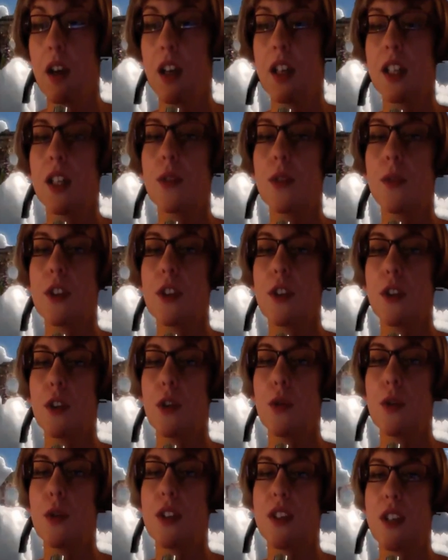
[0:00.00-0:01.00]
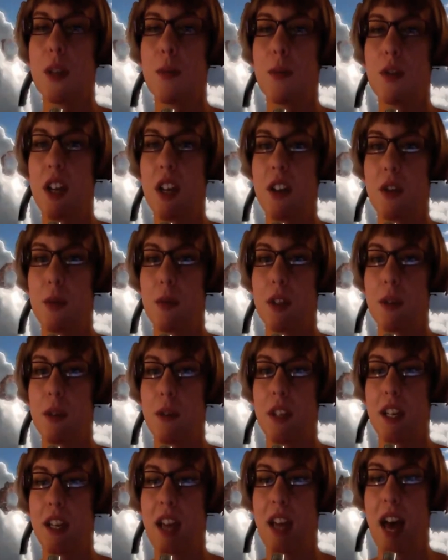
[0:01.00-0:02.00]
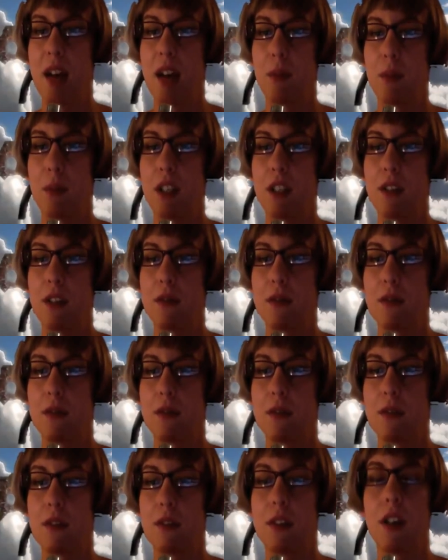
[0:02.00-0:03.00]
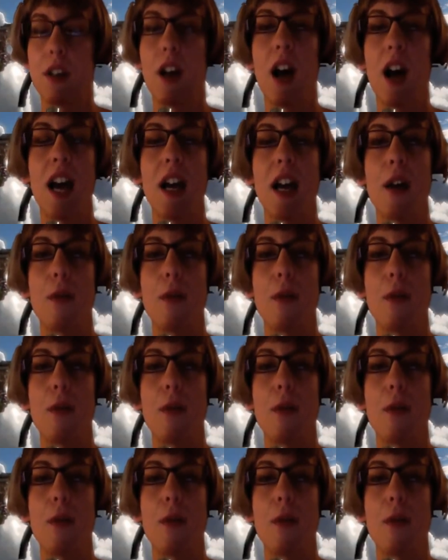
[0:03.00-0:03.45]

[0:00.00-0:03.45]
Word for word: Even to you, esteemed gentlemen of the Academy, I have